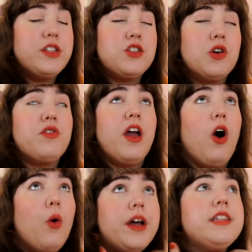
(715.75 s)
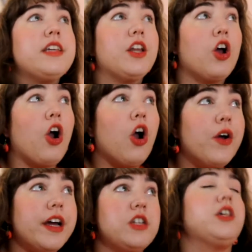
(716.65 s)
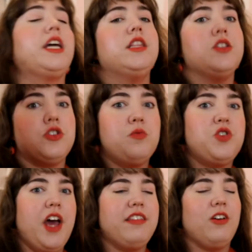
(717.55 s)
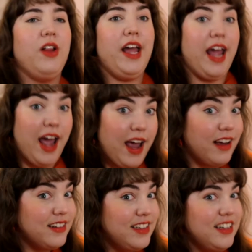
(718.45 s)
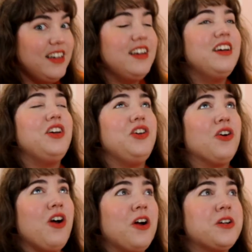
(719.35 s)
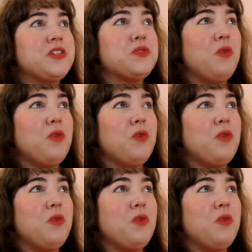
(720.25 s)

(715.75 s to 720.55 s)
And so they always encourage, like in the Zoom chat, they're like, hey, your artist